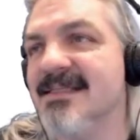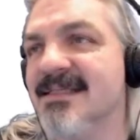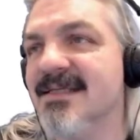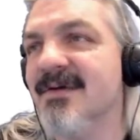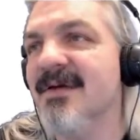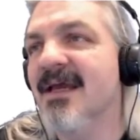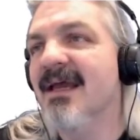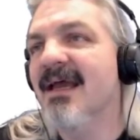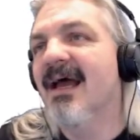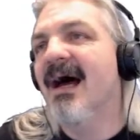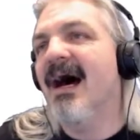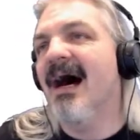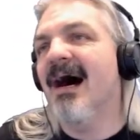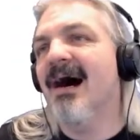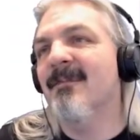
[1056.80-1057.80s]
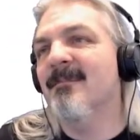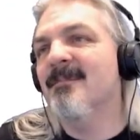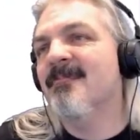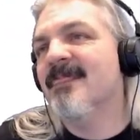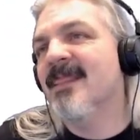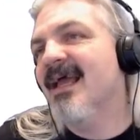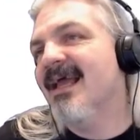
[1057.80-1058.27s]
So
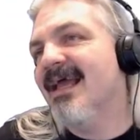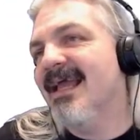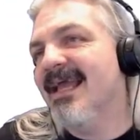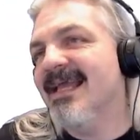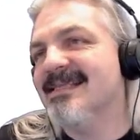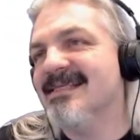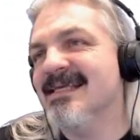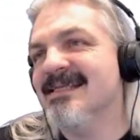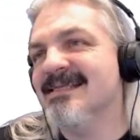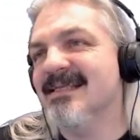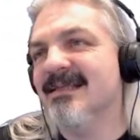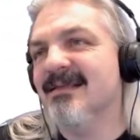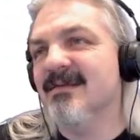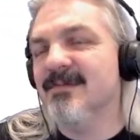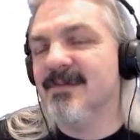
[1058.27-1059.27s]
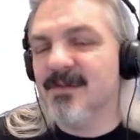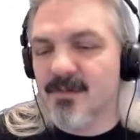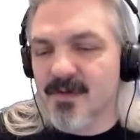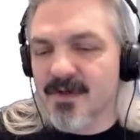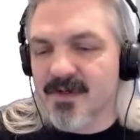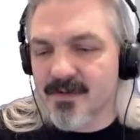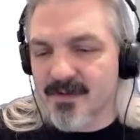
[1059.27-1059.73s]
it's a little bit of
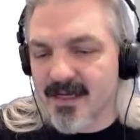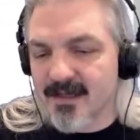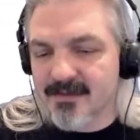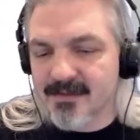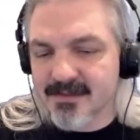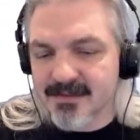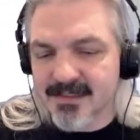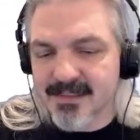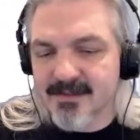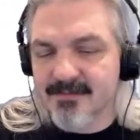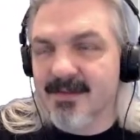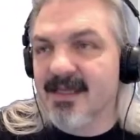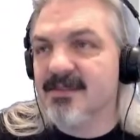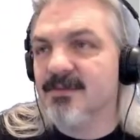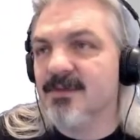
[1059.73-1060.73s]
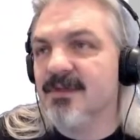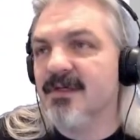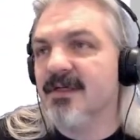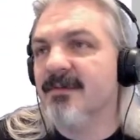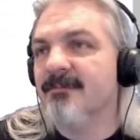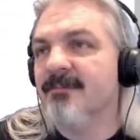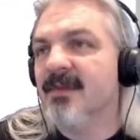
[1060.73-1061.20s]
workaround to get that to
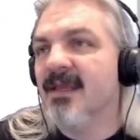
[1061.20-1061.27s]
work.